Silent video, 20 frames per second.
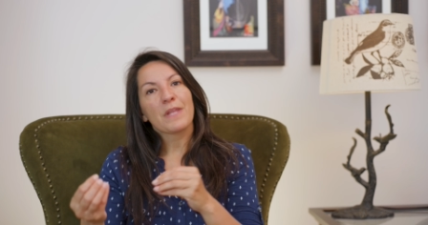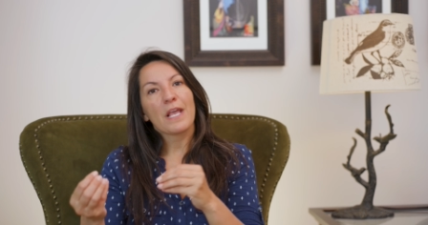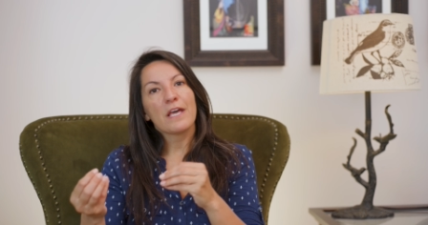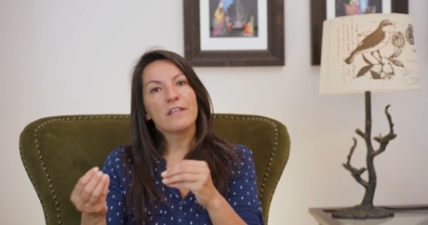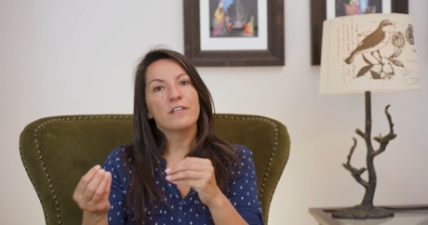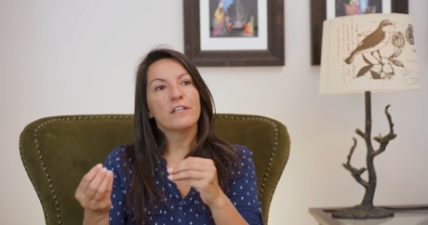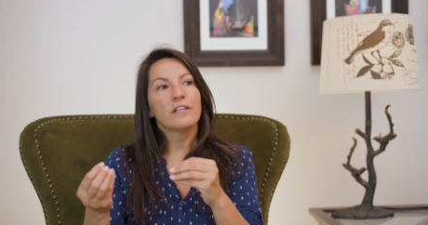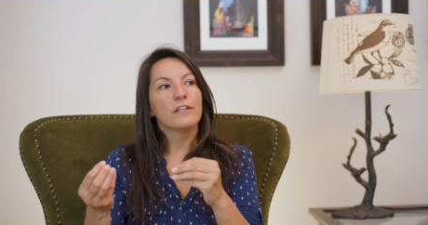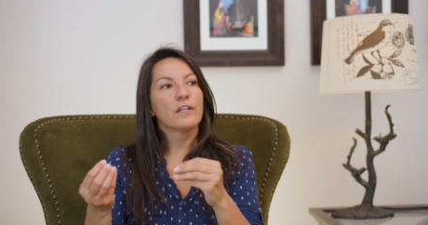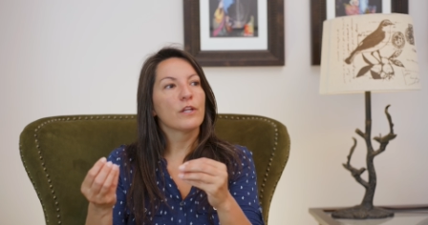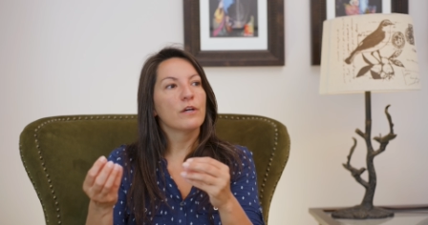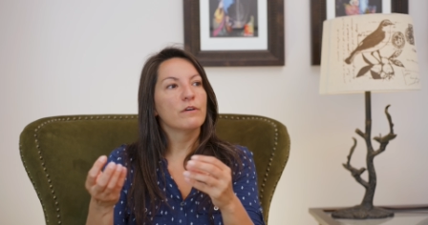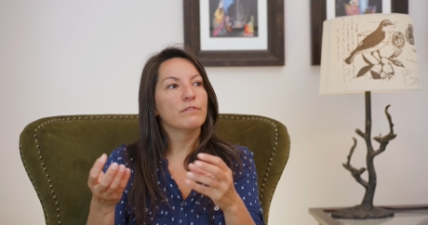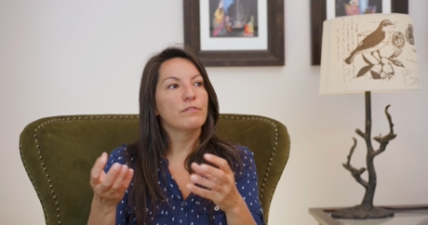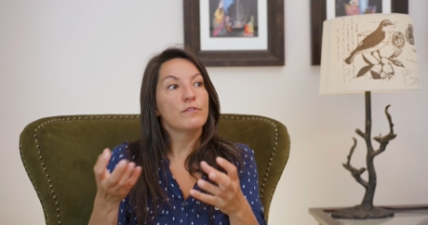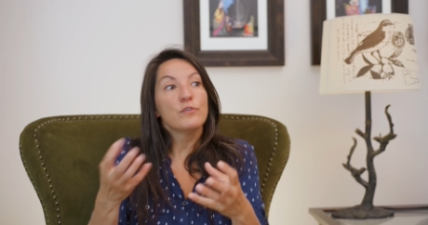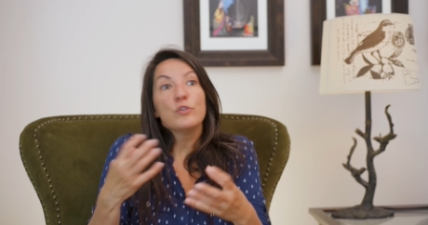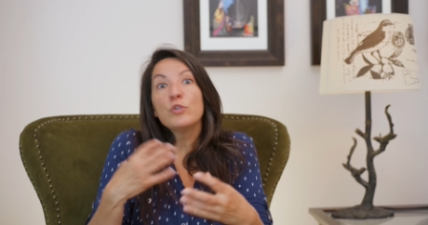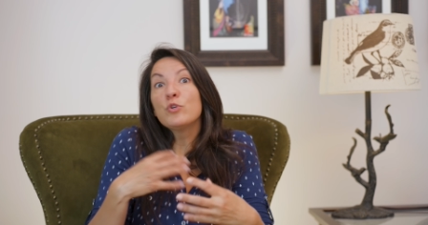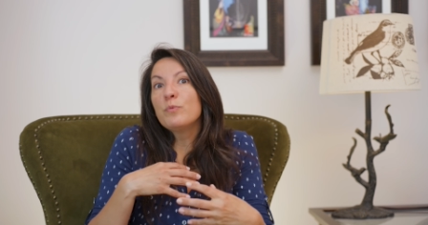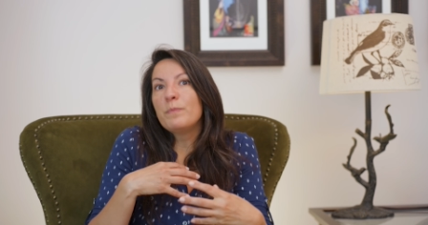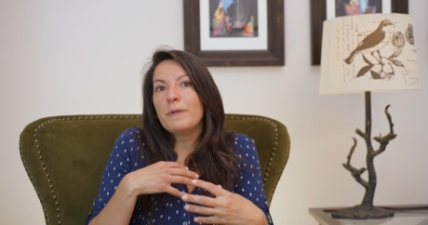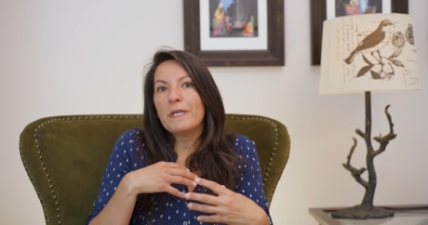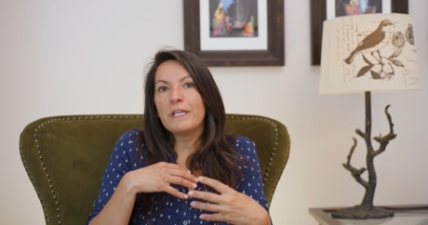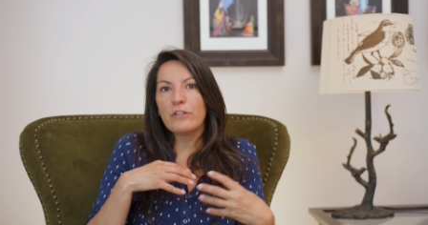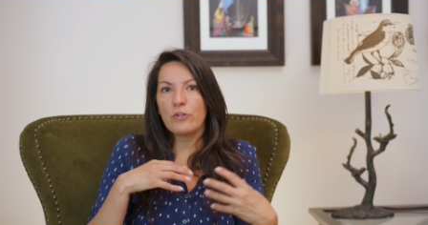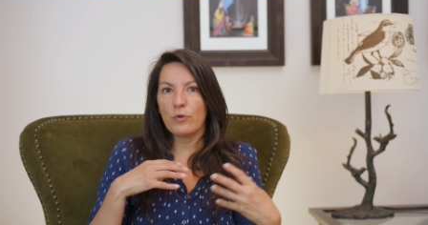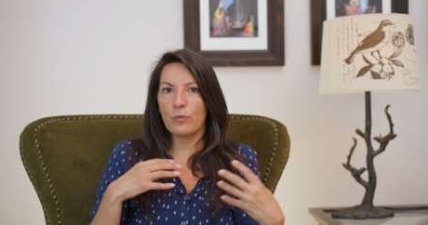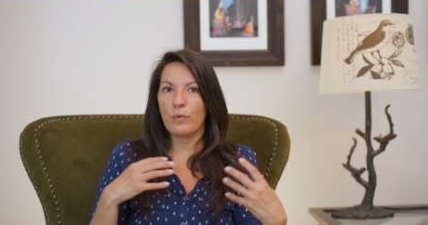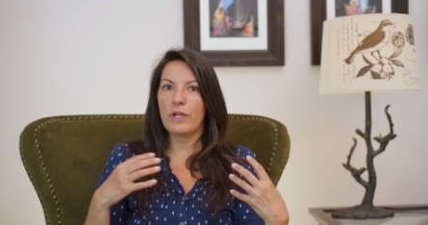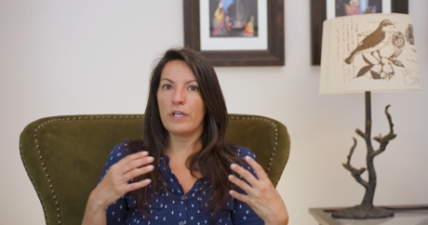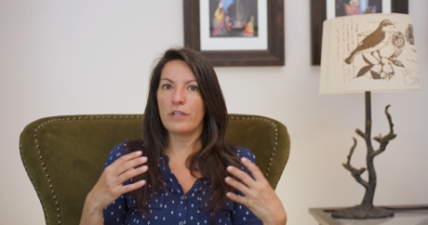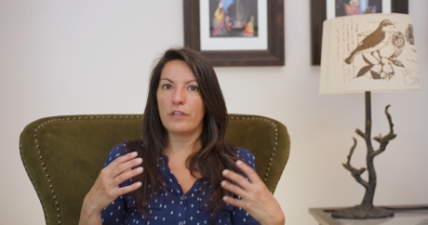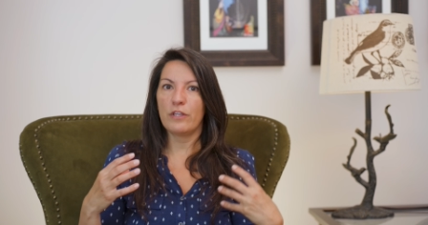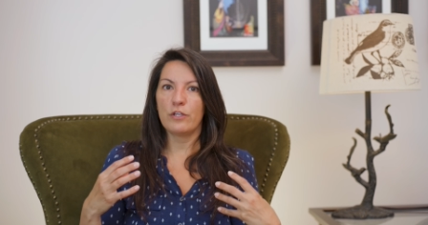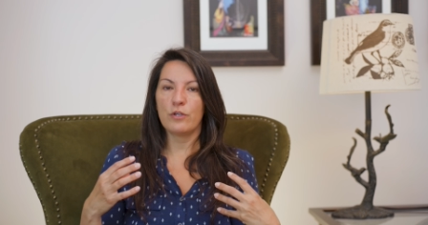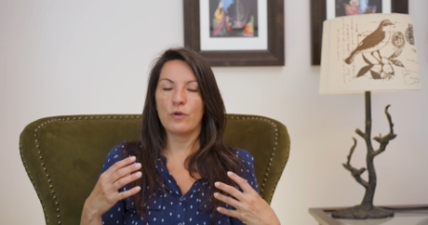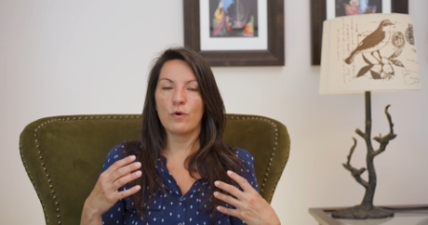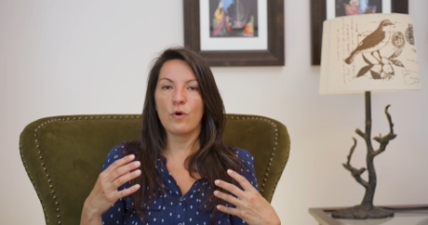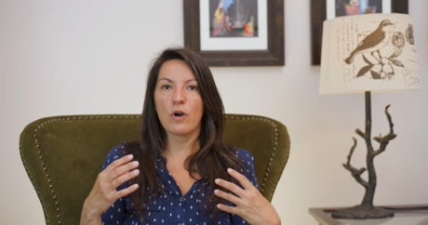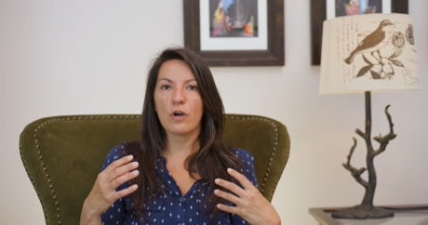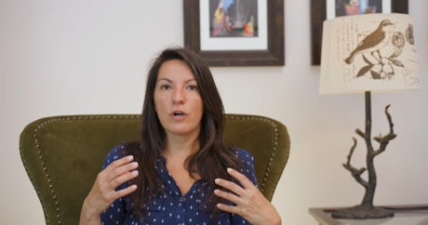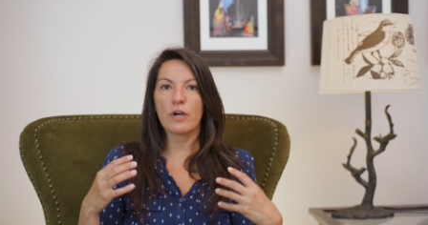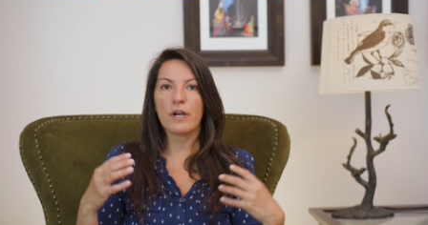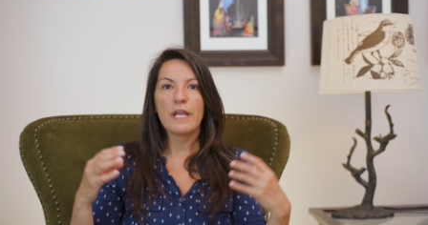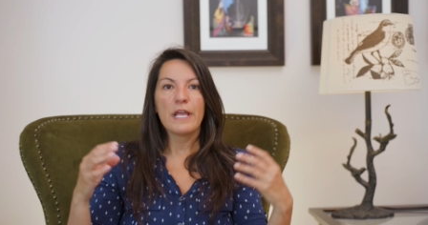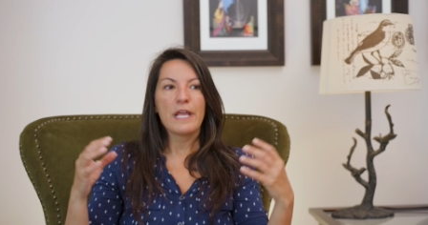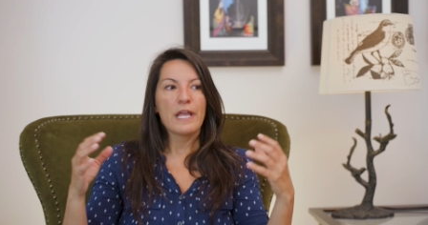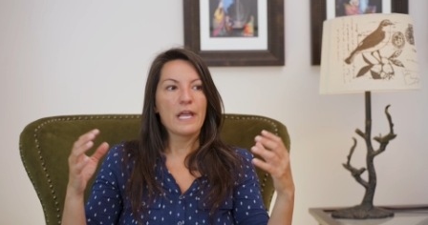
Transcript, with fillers: and then love of you being the way that you are,